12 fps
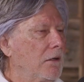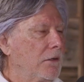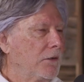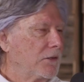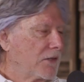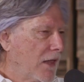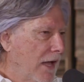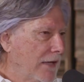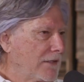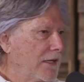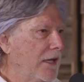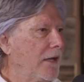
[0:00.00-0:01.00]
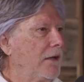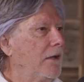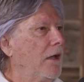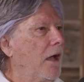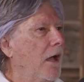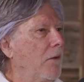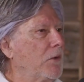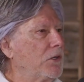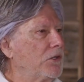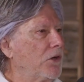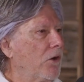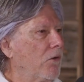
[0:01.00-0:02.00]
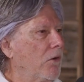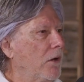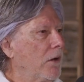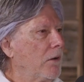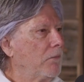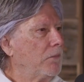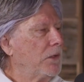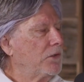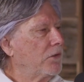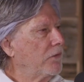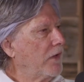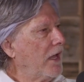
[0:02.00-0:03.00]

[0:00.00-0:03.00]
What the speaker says: in this class again, I'm going to show a picture of